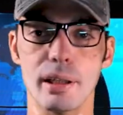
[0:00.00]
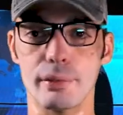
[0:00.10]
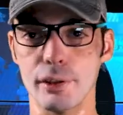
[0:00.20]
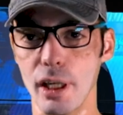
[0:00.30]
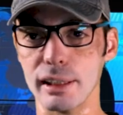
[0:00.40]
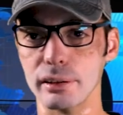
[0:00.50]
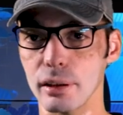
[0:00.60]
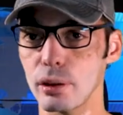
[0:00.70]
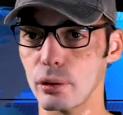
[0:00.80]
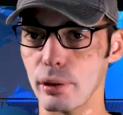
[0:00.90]
If
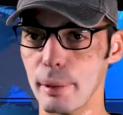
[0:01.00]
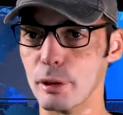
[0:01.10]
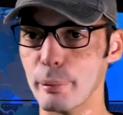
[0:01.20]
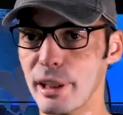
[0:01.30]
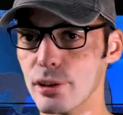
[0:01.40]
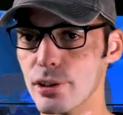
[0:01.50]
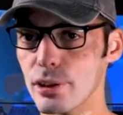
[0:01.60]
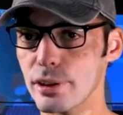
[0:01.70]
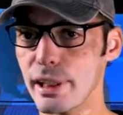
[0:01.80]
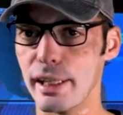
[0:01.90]
not, ripe tomatoes
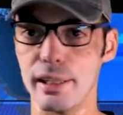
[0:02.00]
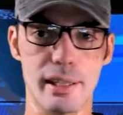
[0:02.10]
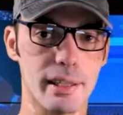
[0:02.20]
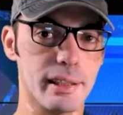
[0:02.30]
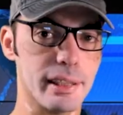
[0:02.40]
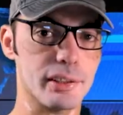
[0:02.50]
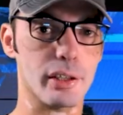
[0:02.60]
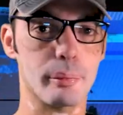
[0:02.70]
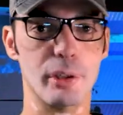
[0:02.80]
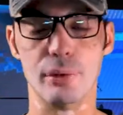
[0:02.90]
all day, and that's
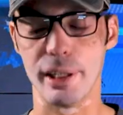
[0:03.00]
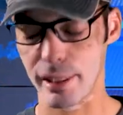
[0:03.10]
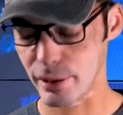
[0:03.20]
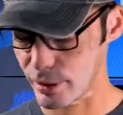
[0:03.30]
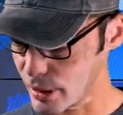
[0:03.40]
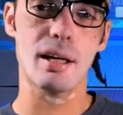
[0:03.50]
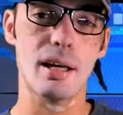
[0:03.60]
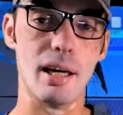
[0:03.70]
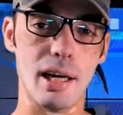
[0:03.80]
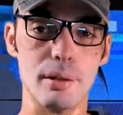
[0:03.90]
gonna be great.
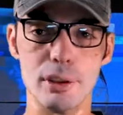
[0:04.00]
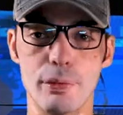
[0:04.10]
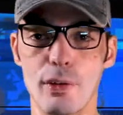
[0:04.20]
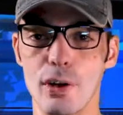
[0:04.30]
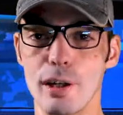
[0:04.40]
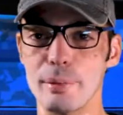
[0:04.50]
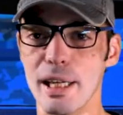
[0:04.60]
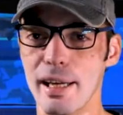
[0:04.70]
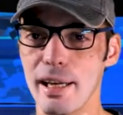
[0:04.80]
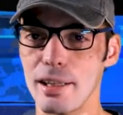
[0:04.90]
I would farm
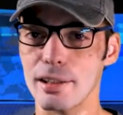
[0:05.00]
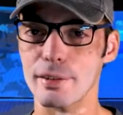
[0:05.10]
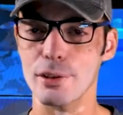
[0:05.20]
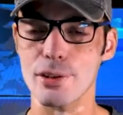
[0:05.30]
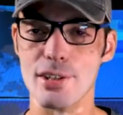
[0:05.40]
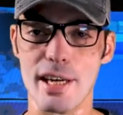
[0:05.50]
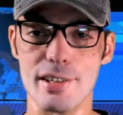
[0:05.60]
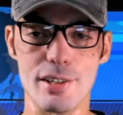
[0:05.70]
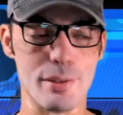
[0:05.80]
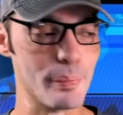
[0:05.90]
the hell out of those
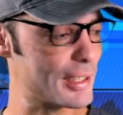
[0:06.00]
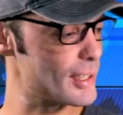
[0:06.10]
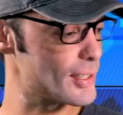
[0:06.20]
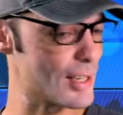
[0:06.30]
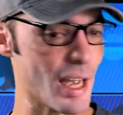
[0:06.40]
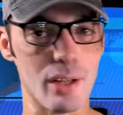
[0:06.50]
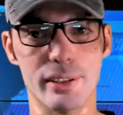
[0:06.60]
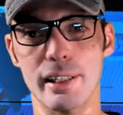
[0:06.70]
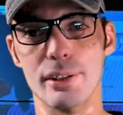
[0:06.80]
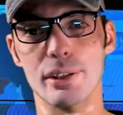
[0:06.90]
ices because
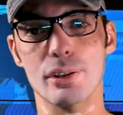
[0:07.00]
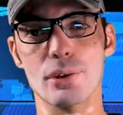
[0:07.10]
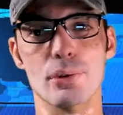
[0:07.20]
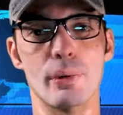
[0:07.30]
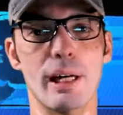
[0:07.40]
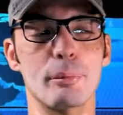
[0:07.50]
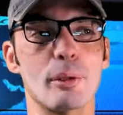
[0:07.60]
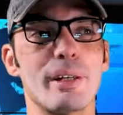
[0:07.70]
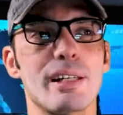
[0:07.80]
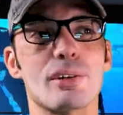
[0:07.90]
I'll tell you those ripe
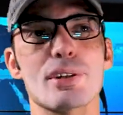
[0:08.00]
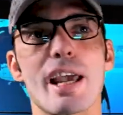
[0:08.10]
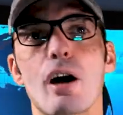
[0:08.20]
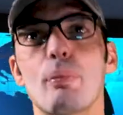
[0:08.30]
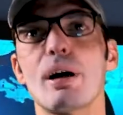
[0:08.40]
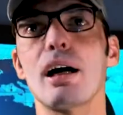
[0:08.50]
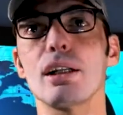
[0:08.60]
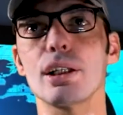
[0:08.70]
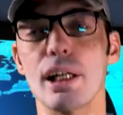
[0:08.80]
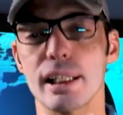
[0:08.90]
tomatoes help a
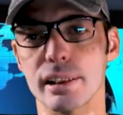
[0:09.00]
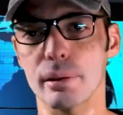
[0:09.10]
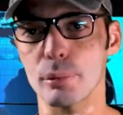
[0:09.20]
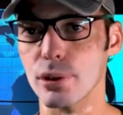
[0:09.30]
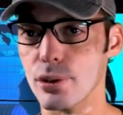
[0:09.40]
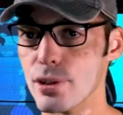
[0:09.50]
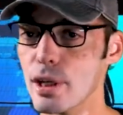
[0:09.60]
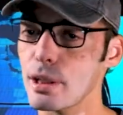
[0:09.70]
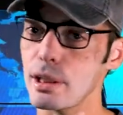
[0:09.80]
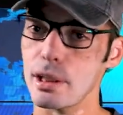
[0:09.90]
lot. And the
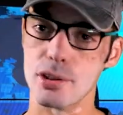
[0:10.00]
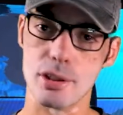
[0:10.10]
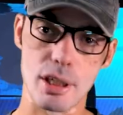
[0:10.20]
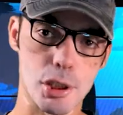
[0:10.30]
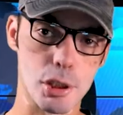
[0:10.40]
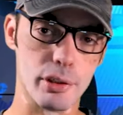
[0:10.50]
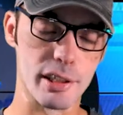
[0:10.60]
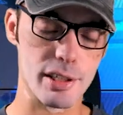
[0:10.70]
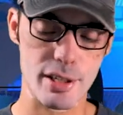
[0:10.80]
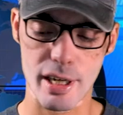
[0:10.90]
most, it's not
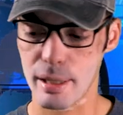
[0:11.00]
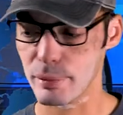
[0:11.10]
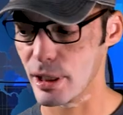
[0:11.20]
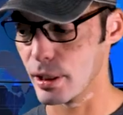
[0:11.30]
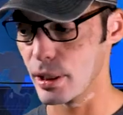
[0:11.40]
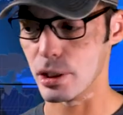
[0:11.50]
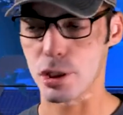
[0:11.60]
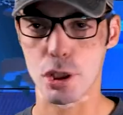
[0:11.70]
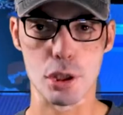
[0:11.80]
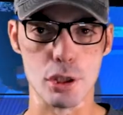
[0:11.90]
showing as time,
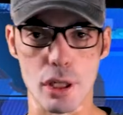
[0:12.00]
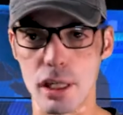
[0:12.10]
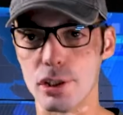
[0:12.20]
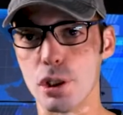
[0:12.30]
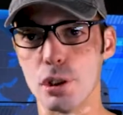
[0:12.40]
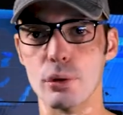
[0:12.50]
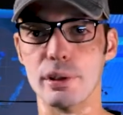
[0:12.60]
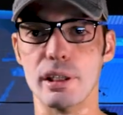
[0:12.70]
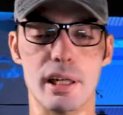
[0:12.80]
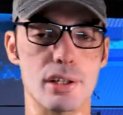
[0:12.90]
it's not
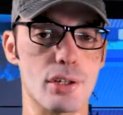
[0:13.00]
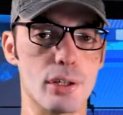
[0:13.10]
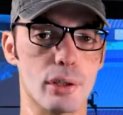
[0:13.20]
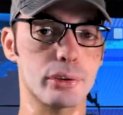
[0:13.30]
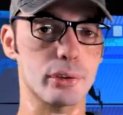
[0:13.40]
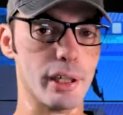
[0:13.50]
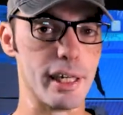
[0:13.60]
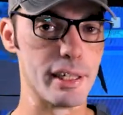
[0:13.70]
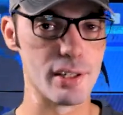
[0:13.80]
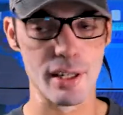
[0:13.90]
showing as
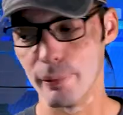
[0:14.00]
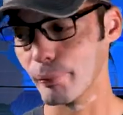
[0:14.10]
non-trade.